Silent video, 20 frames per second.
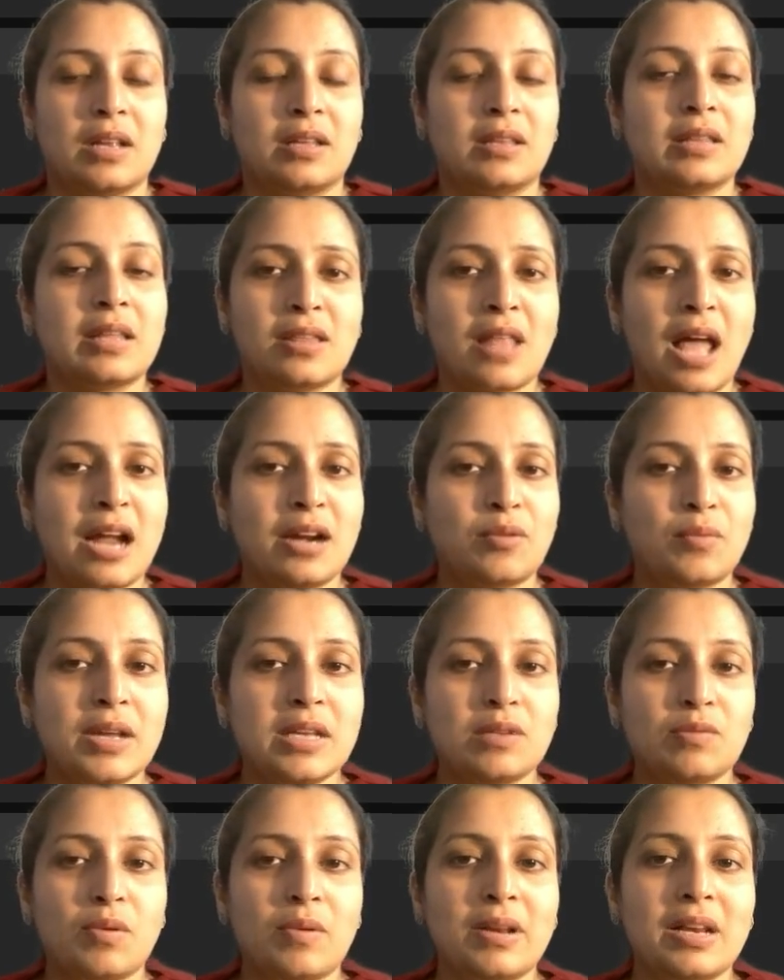That way
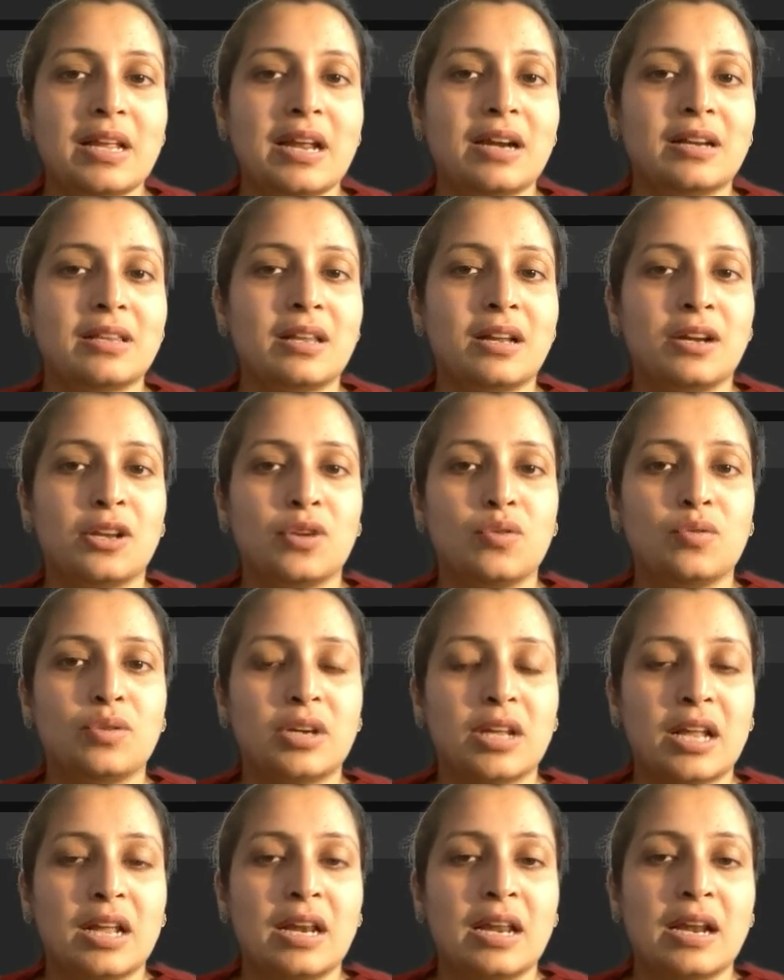we will get the new
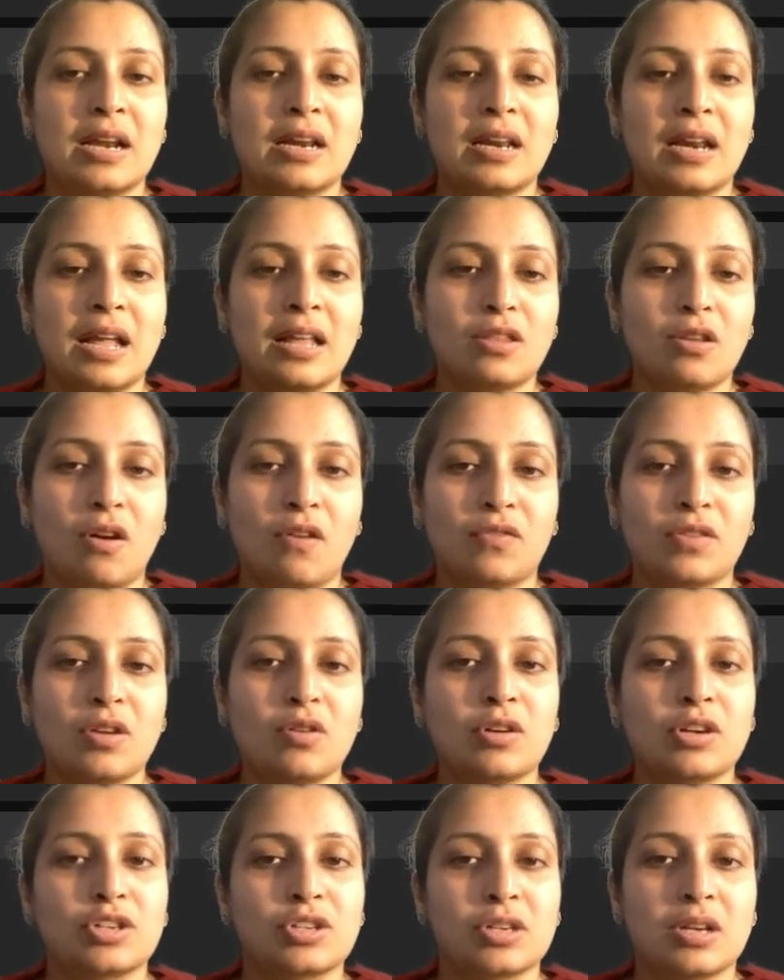tail and length of the
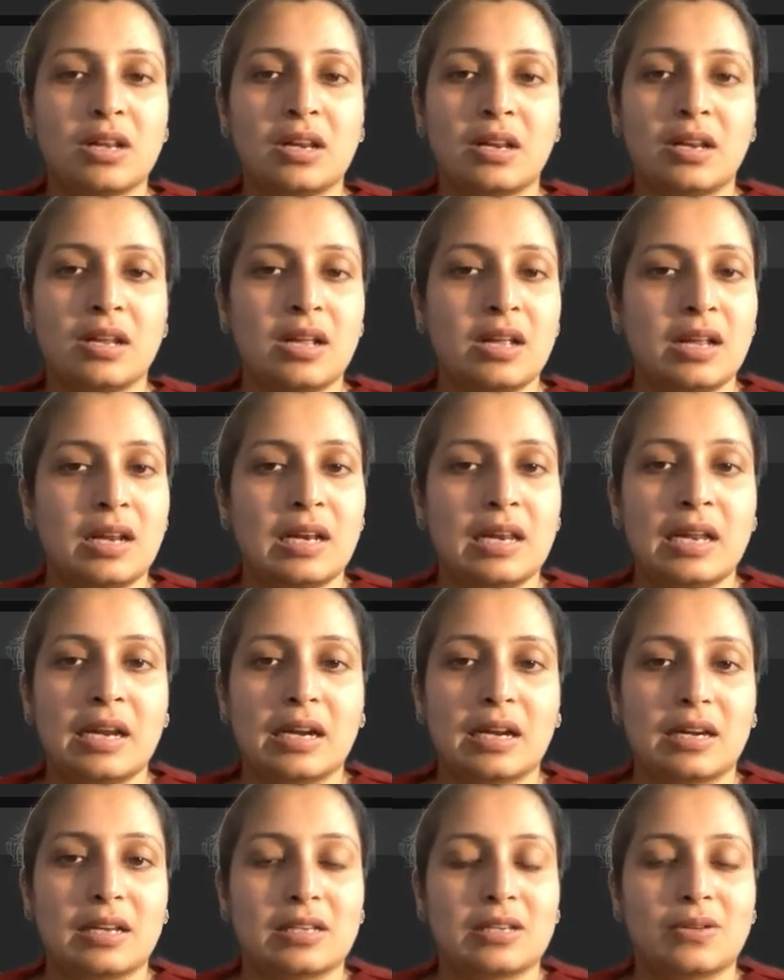original
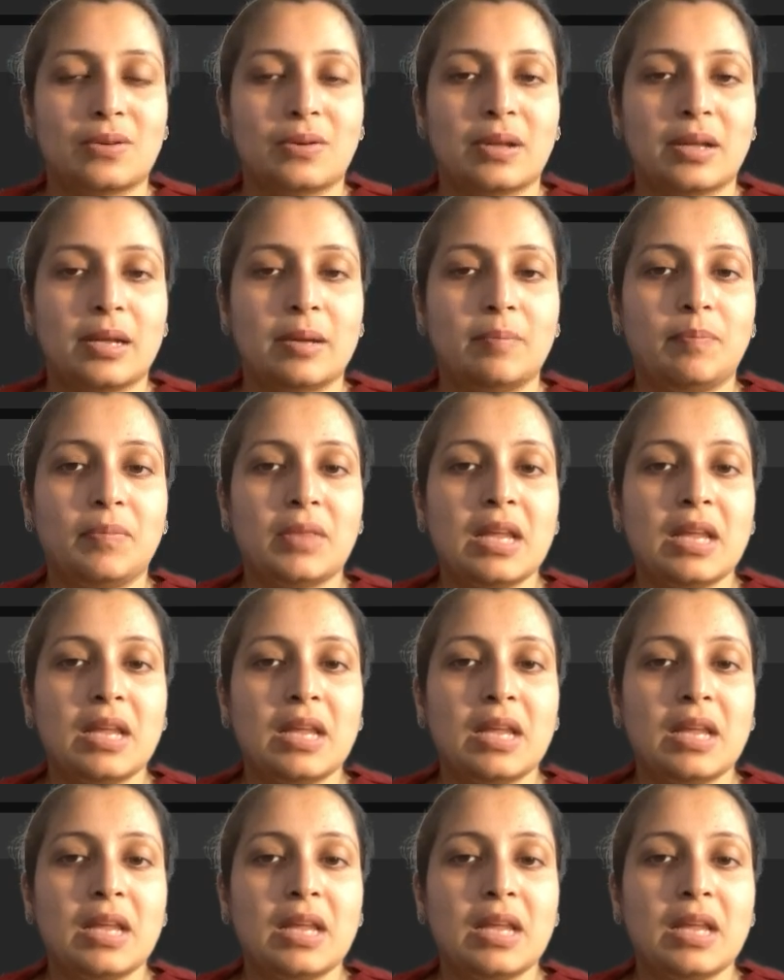linked list, okay?